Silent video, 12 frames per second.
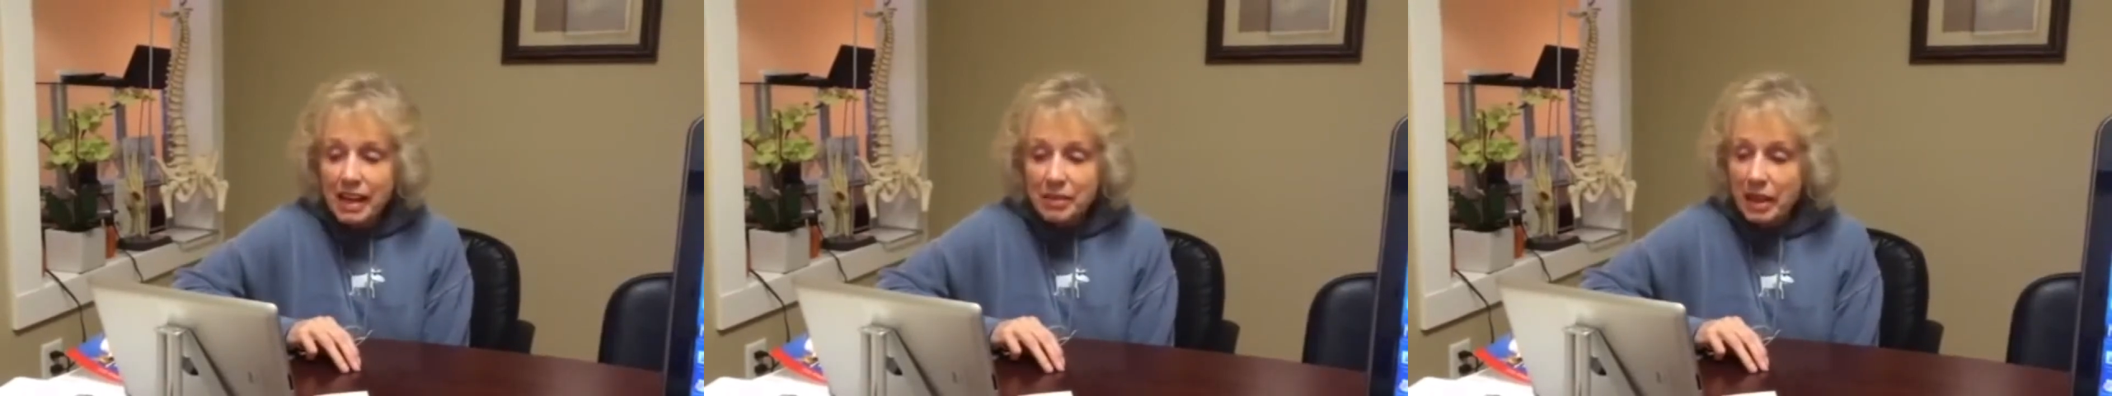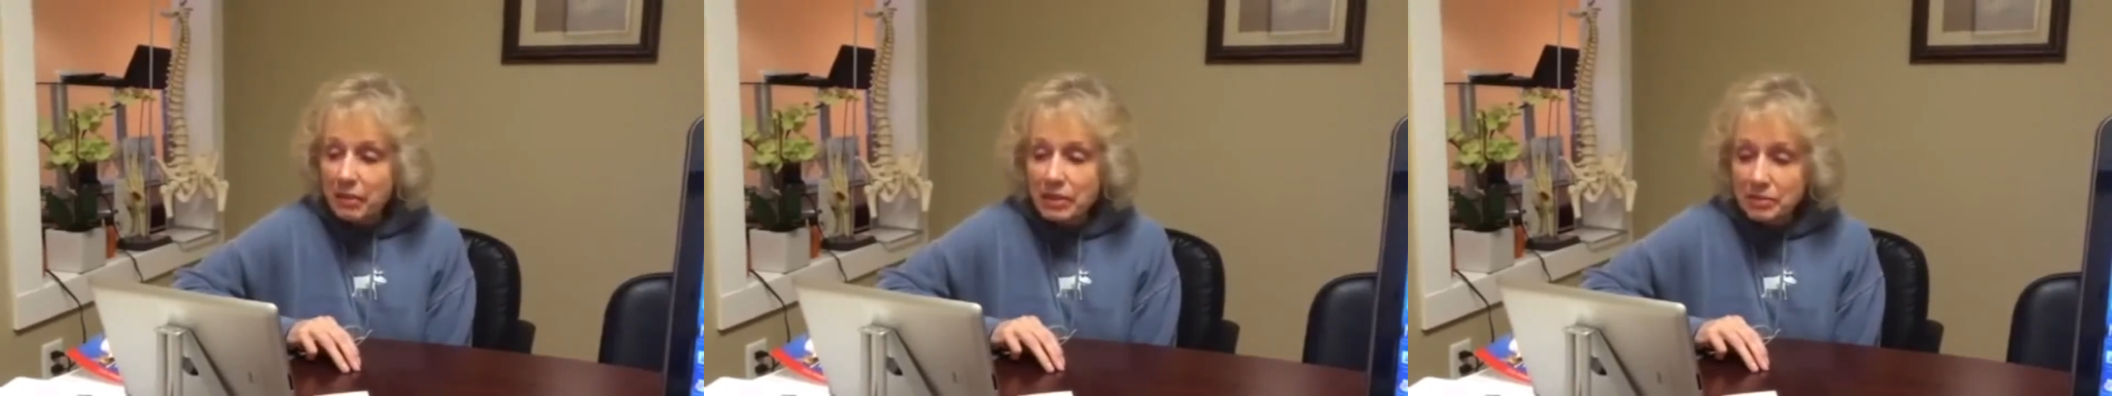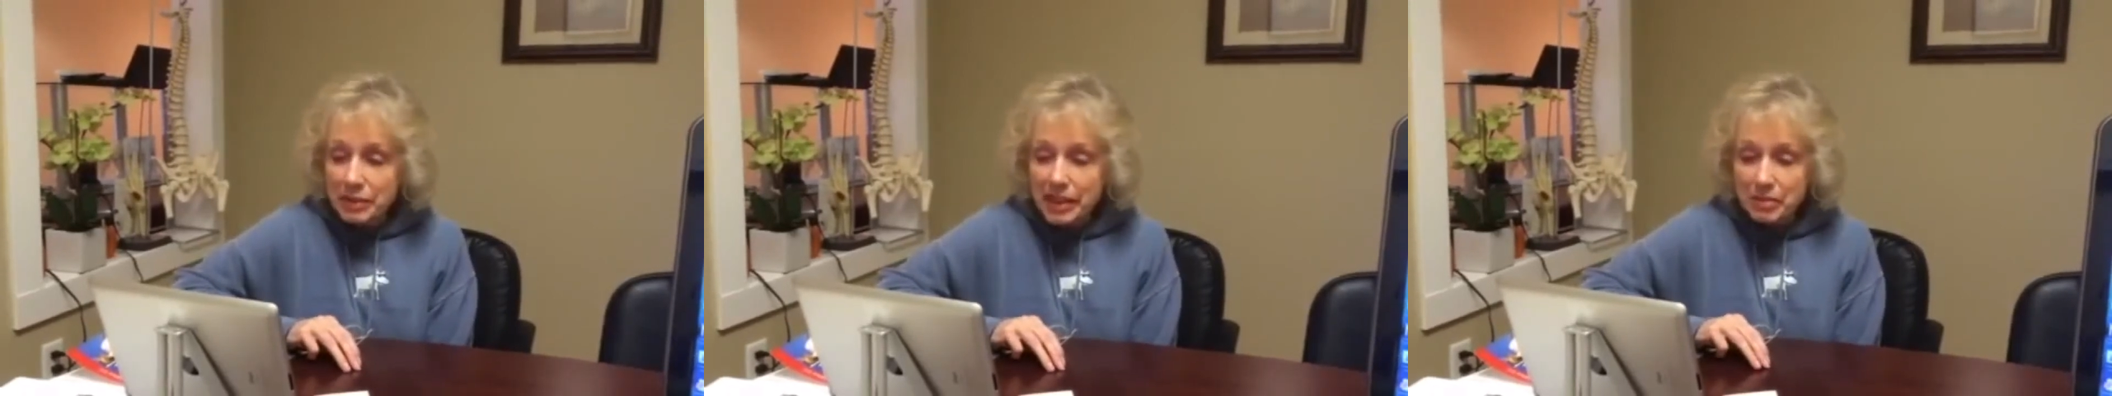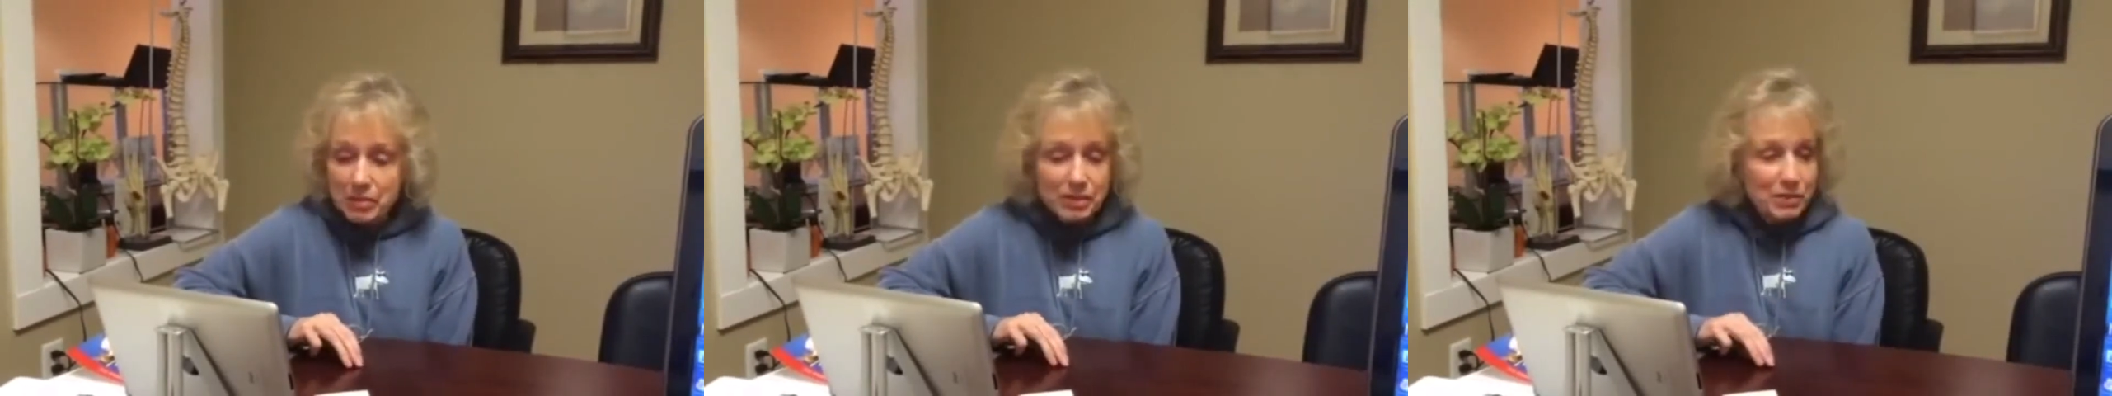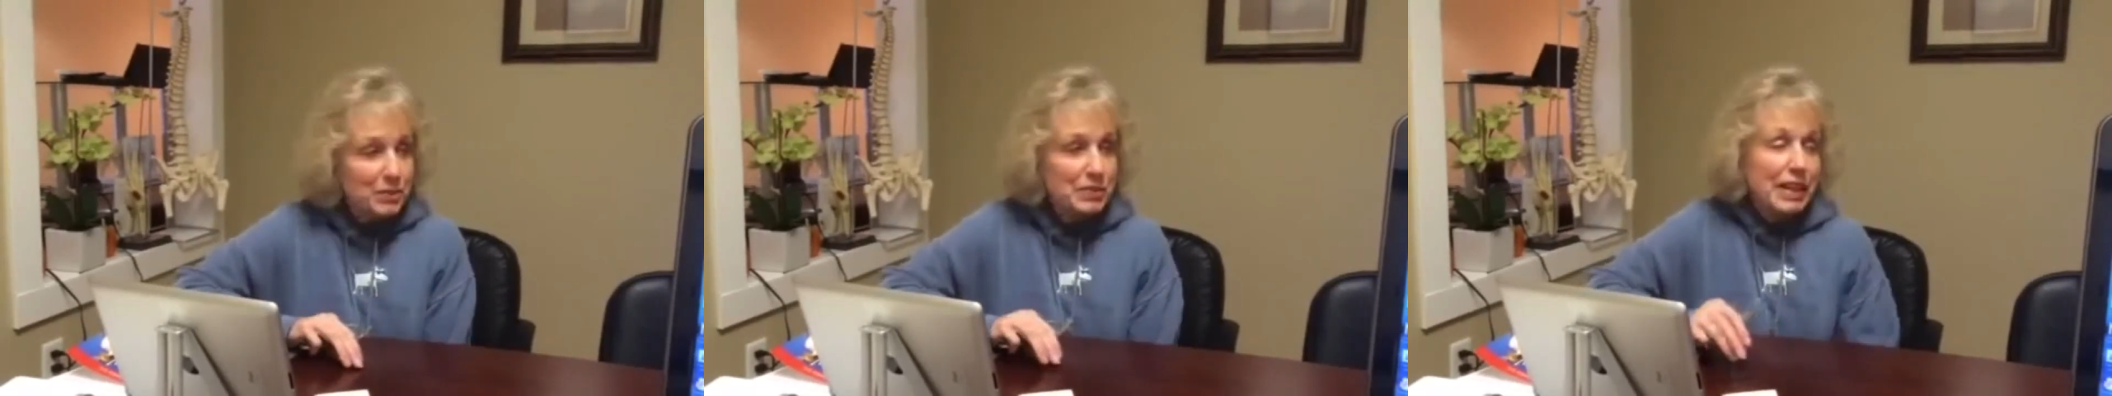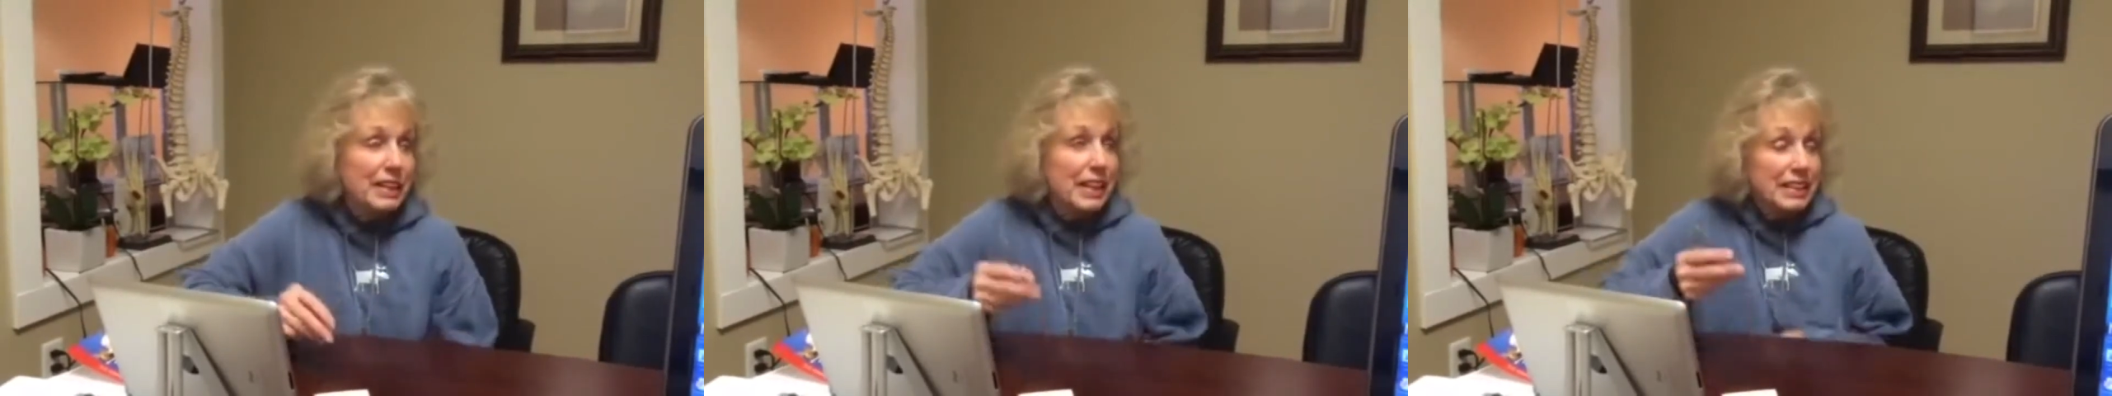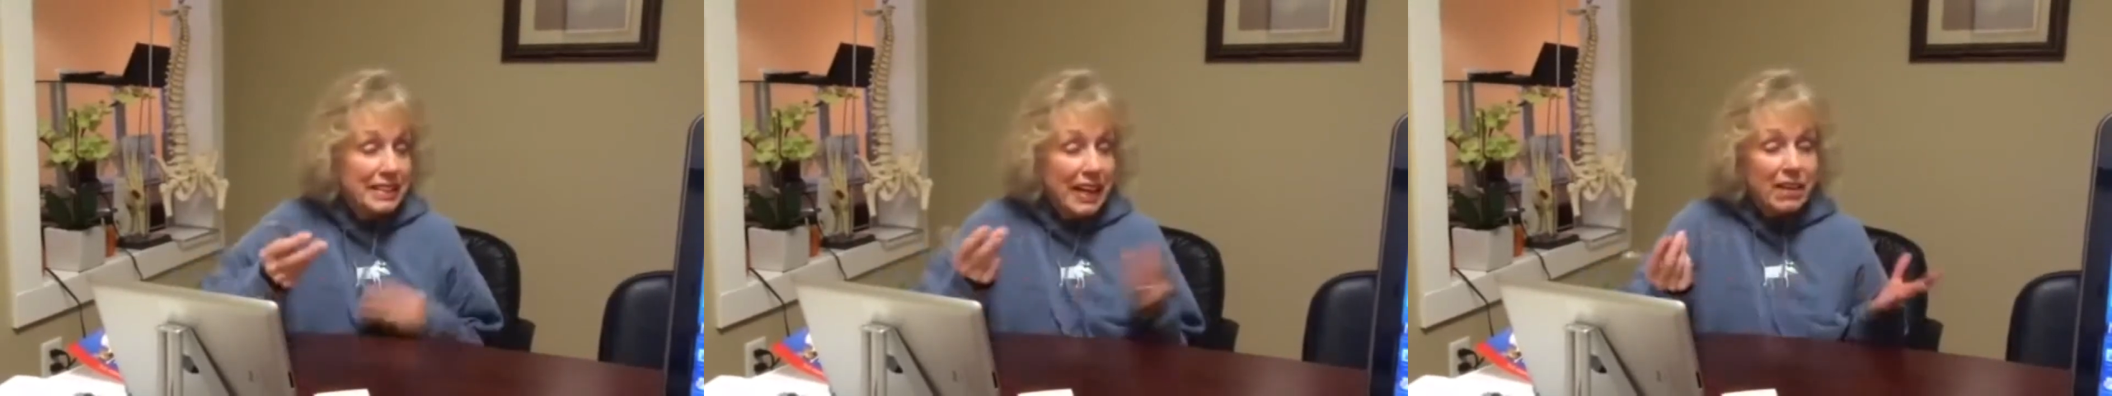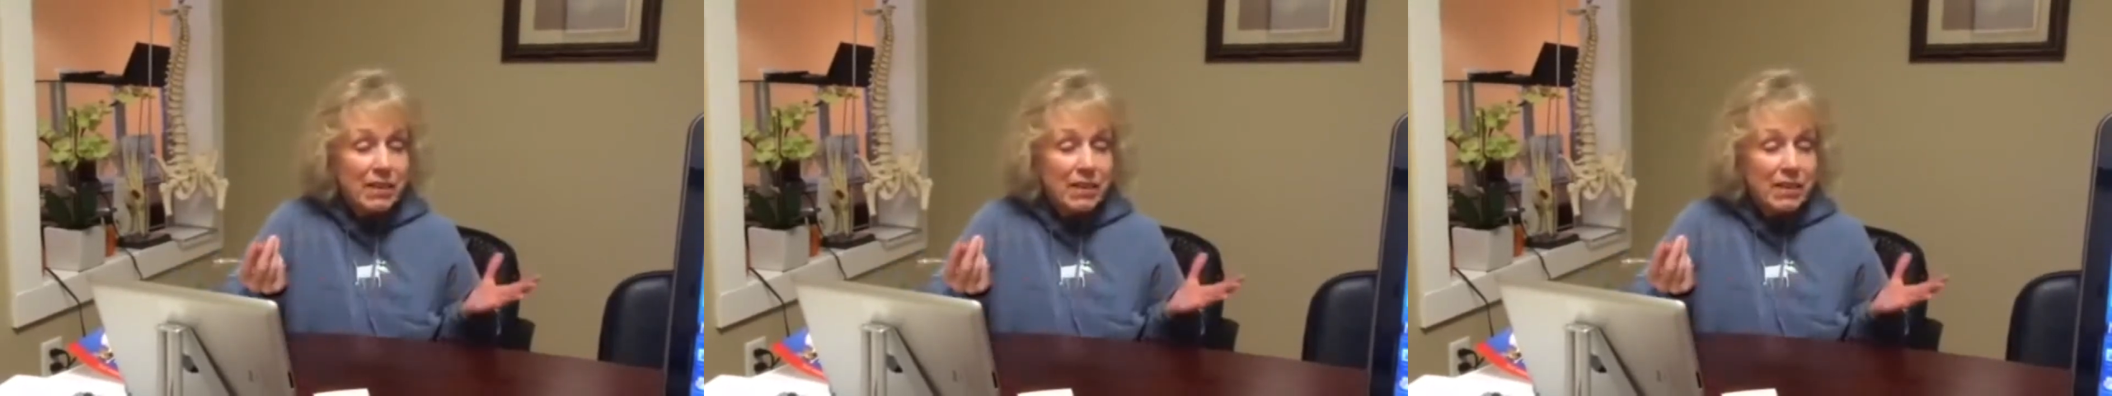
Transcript: I wouldn't be able to, like now